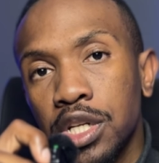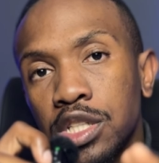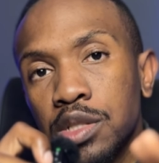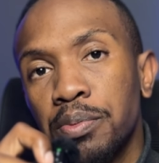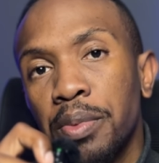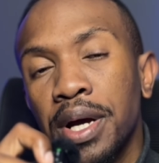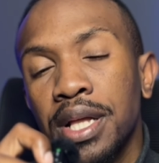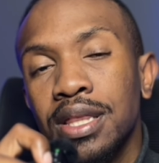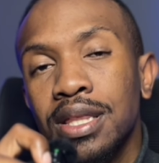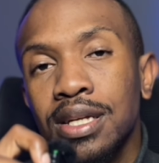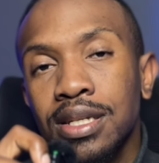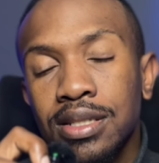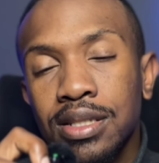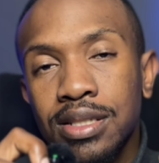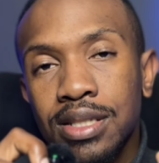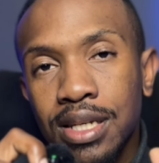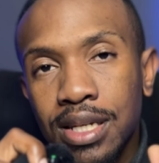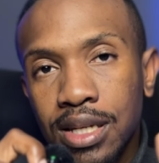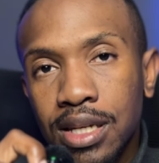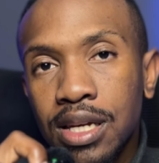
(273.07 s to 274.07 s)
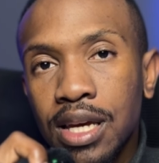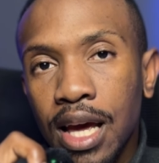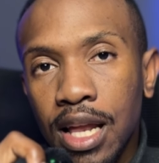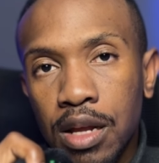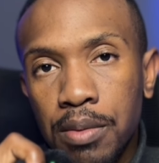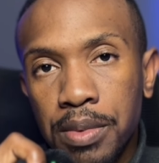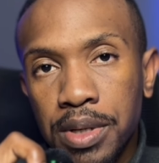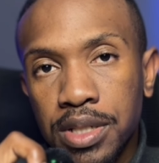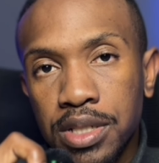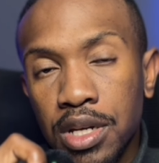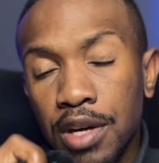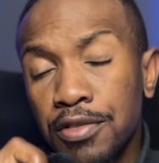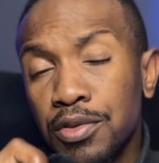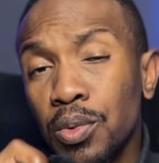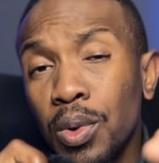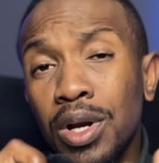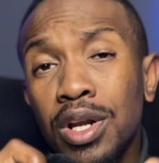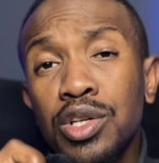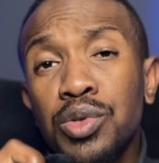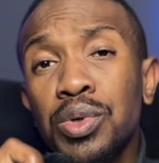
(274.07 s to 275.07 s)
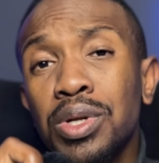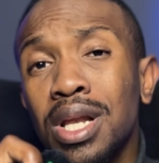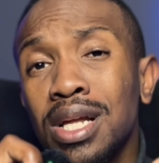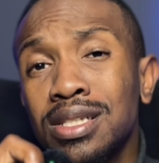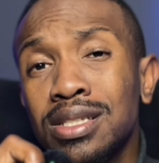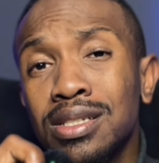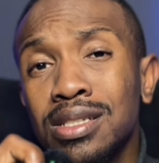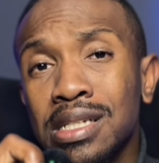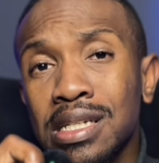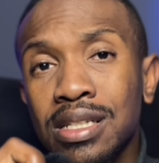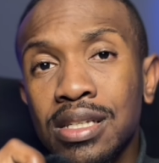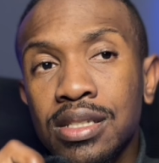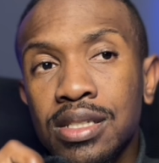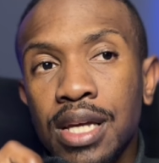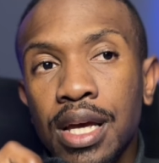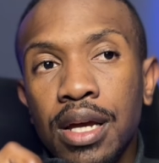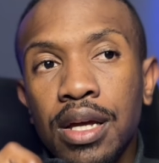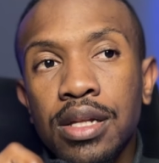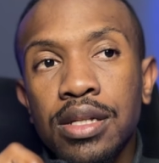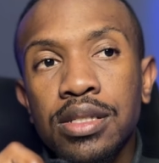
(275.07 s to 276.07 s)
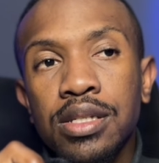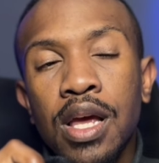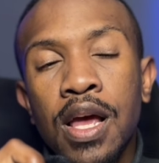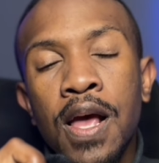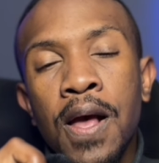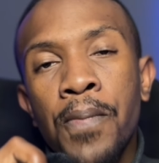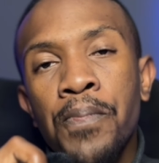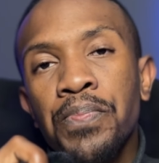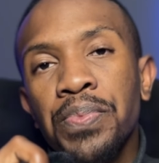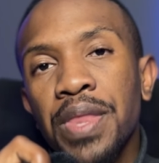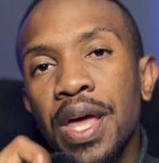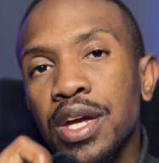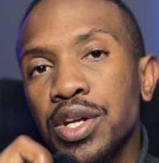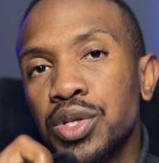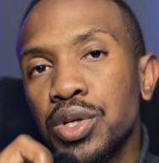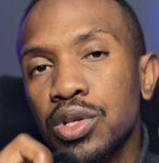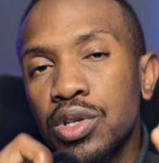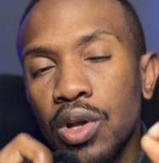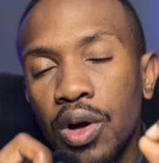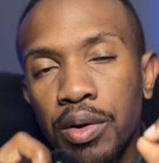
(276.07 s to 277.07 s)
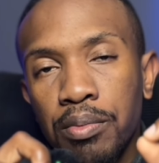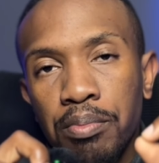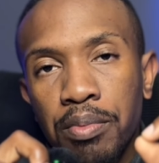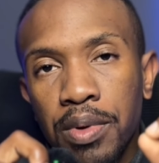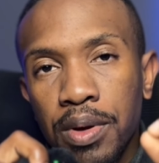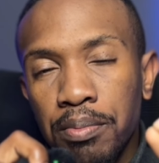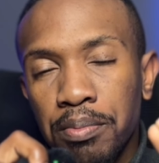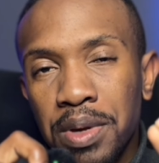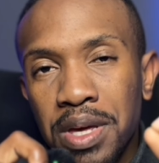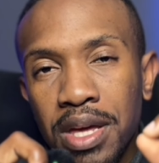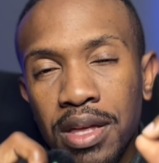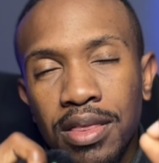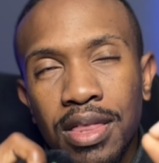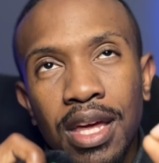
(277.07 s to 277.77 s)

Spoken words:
But this is the key element here. If you want to do in less than 60 seconds, they should not be,